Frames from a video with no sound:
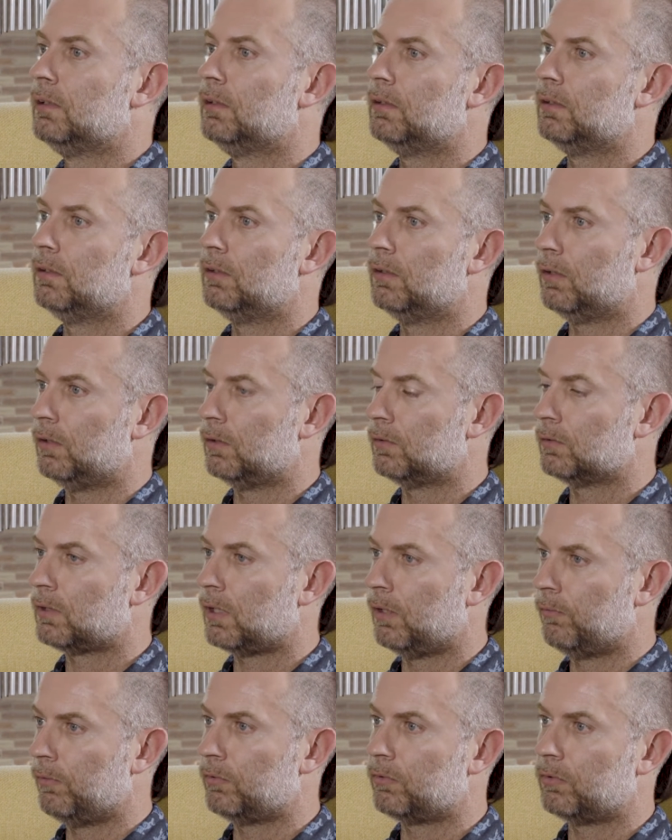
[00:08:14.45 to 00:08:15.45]
not
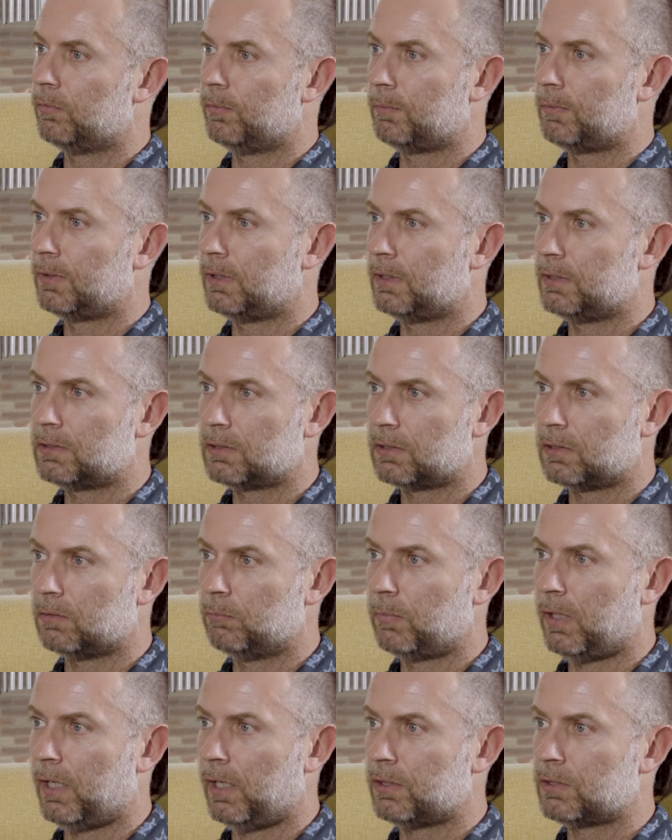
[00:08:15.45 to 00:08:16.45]
coming from a place of
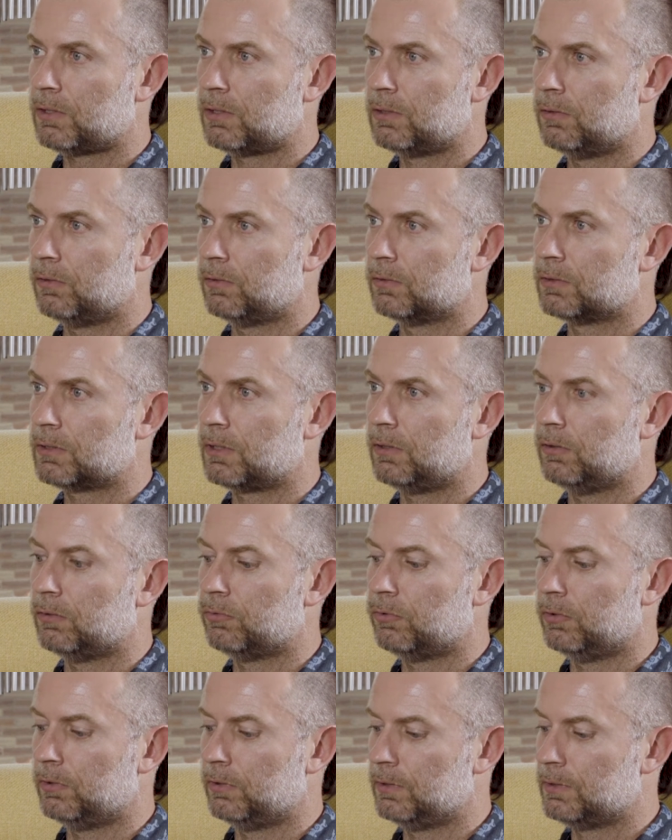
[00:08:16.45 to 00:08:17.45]
compassion or
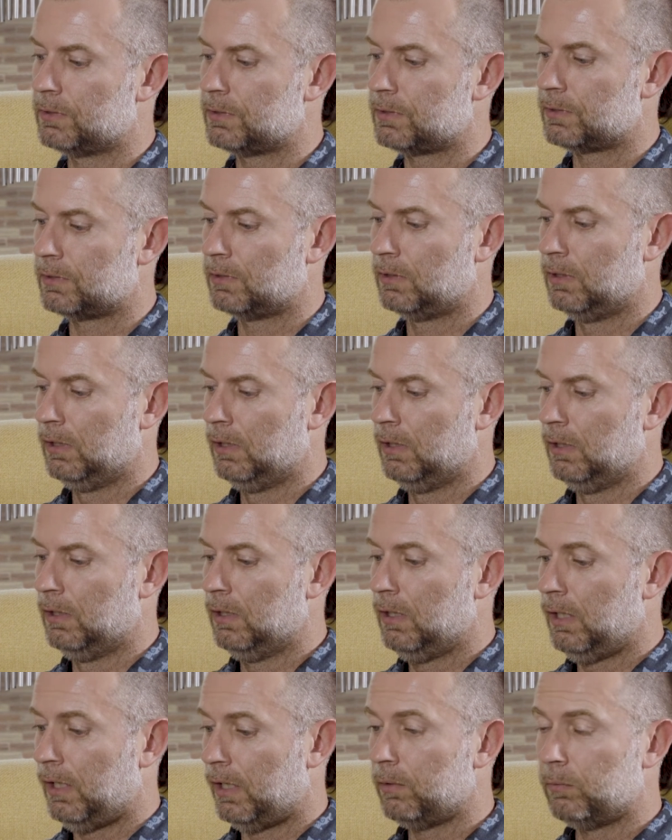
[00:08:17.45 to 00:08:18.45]
skillfulness.
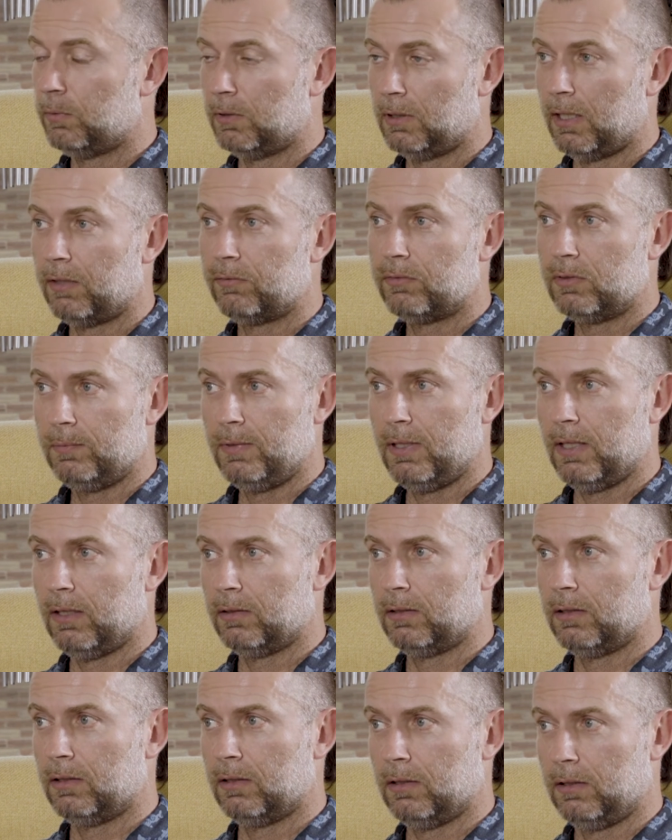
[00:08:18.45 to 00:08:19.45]
I would love to be able
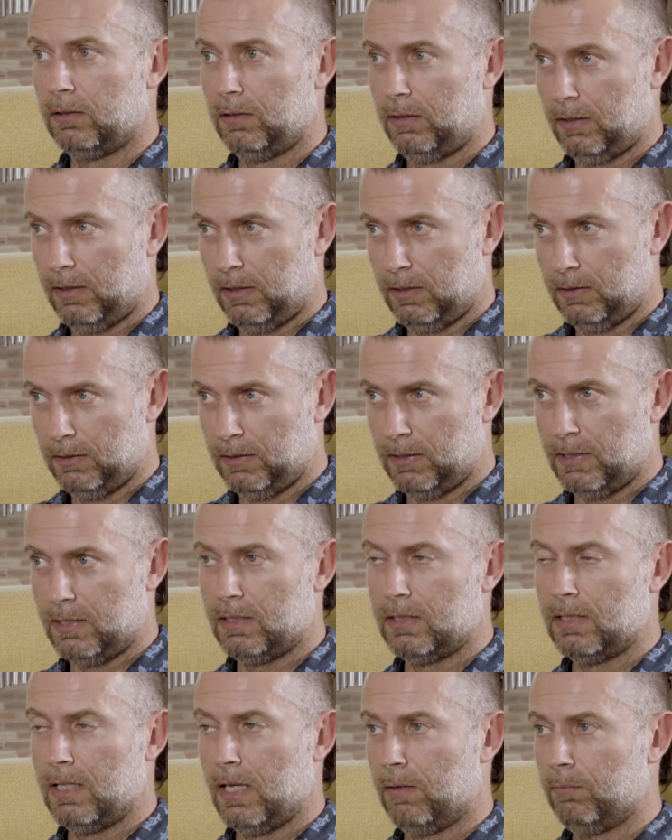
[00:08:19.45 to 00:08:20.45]
to
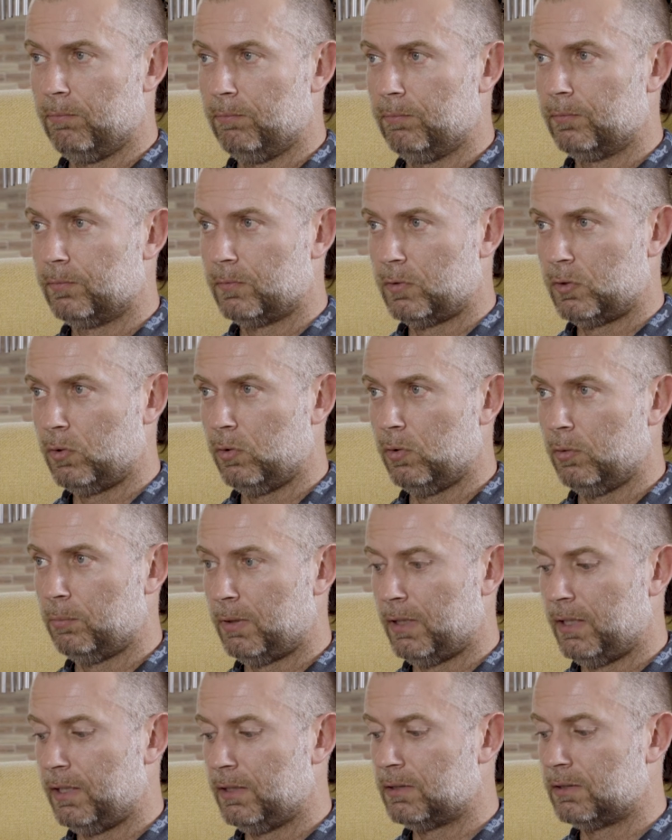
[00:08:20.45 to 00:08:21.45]
lead them to a
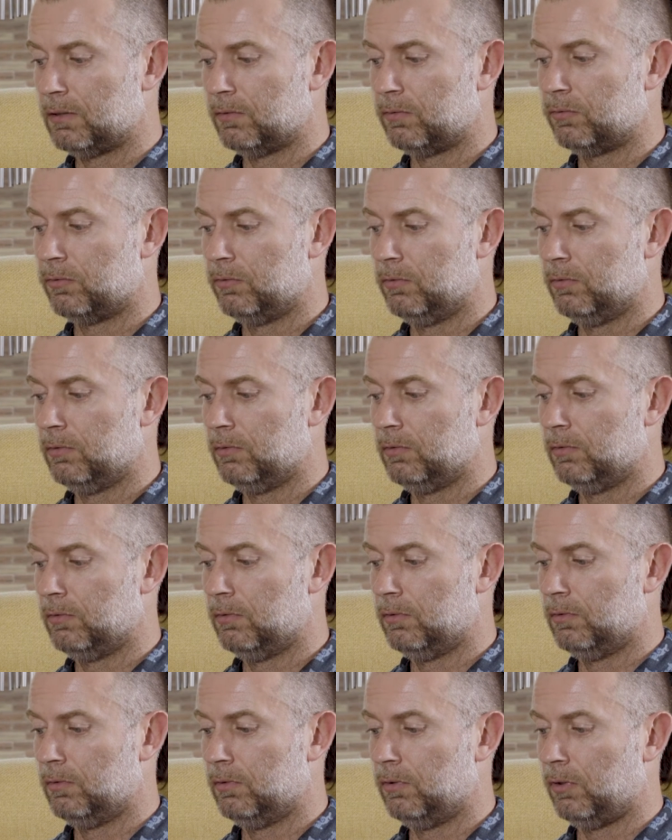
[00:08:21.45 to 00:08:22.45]
place of
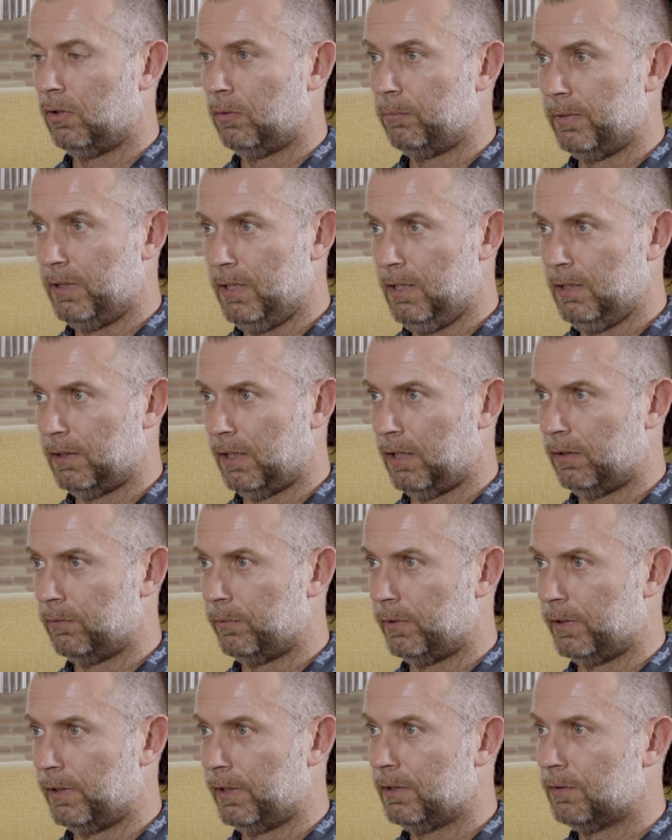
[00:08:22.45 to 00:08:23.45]
not being that
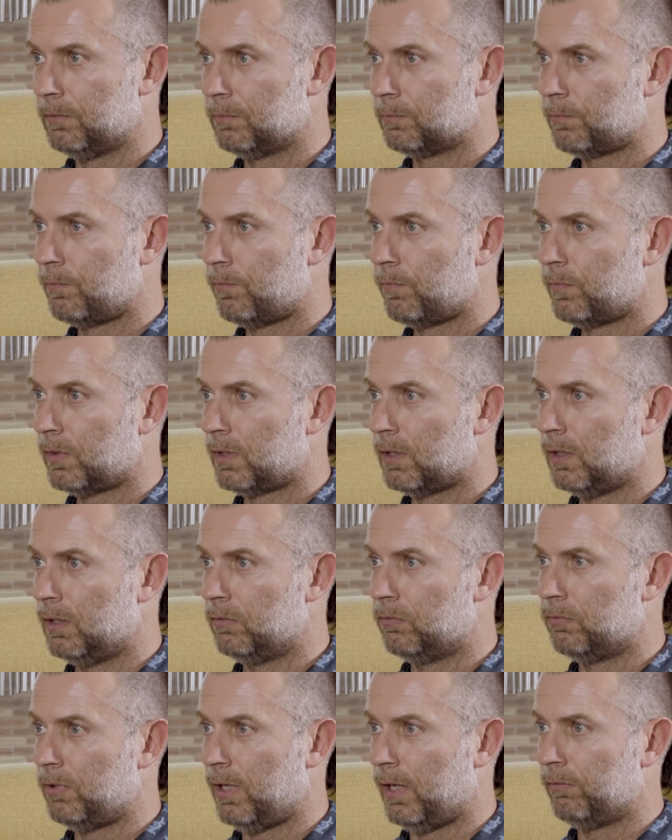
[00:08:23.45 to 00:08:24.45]
way,
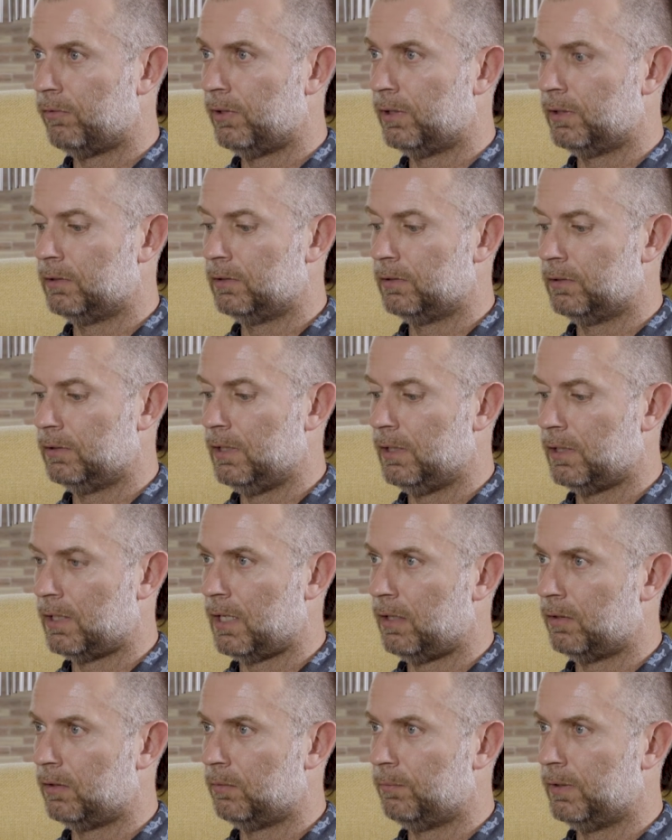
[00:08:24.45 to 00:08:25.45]
of having the
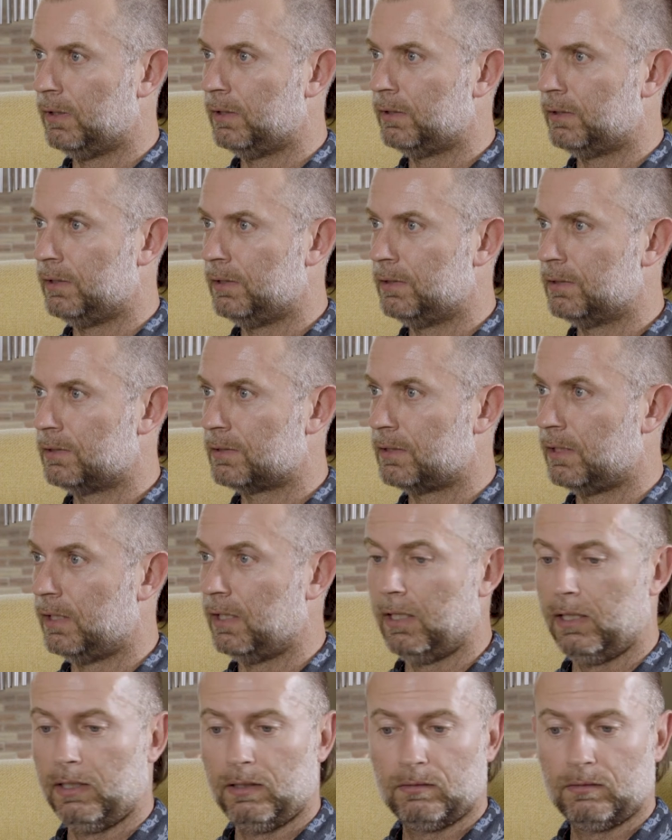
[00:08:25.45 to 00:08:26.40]
accountability to say,